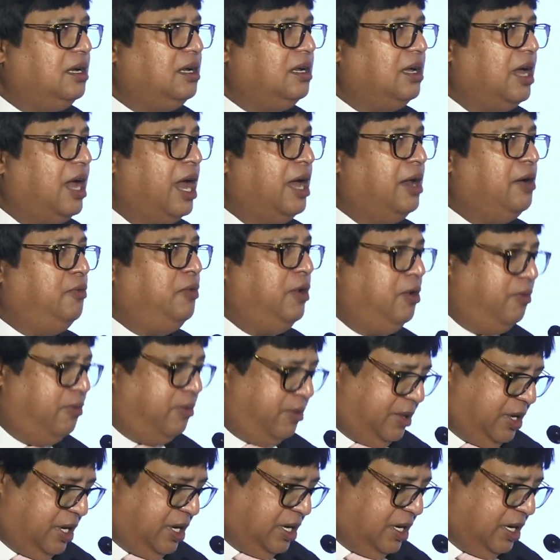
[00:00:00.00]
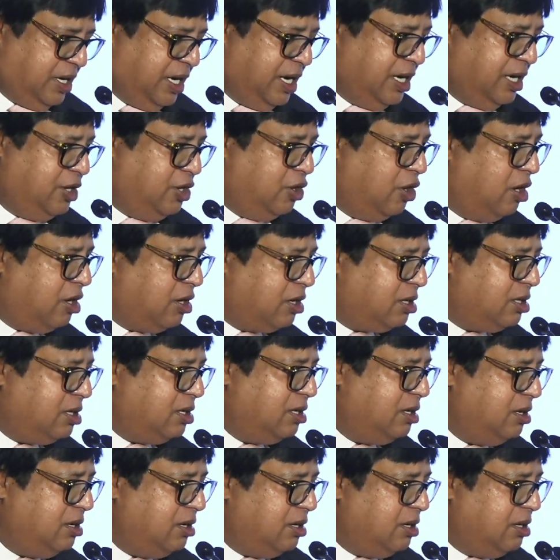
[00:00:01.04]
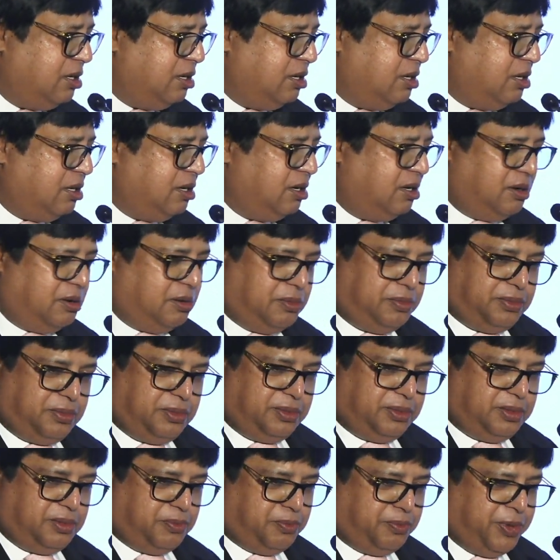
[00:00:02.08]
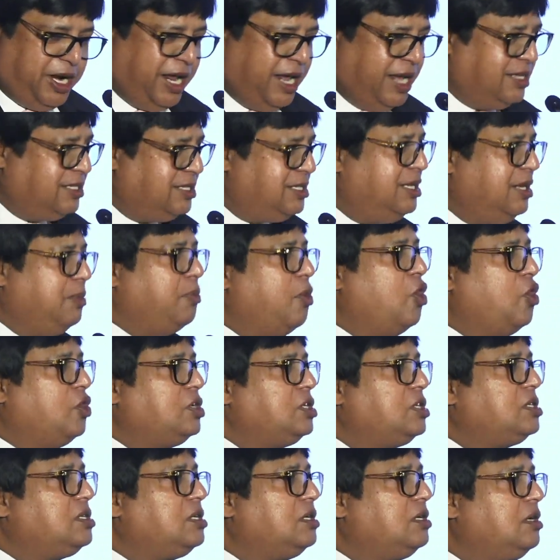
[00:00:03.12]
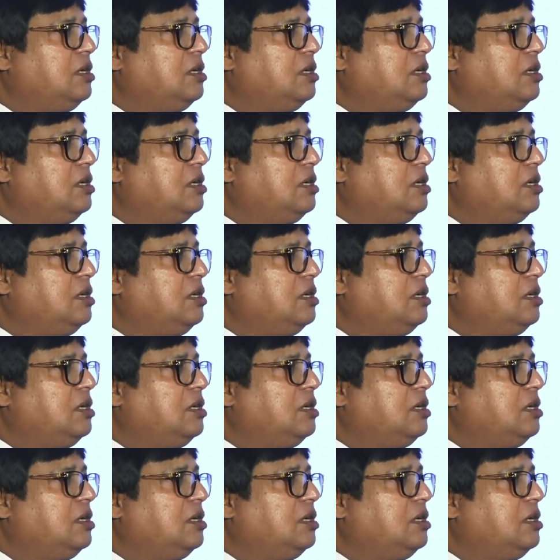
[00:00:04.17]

and we would need your brains the most,